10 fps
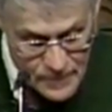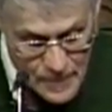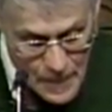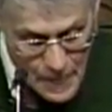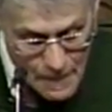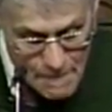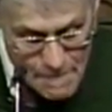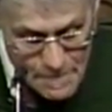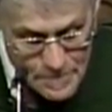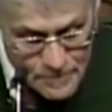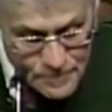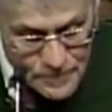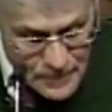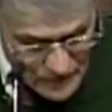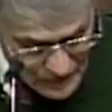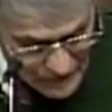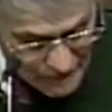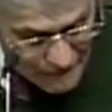(silence)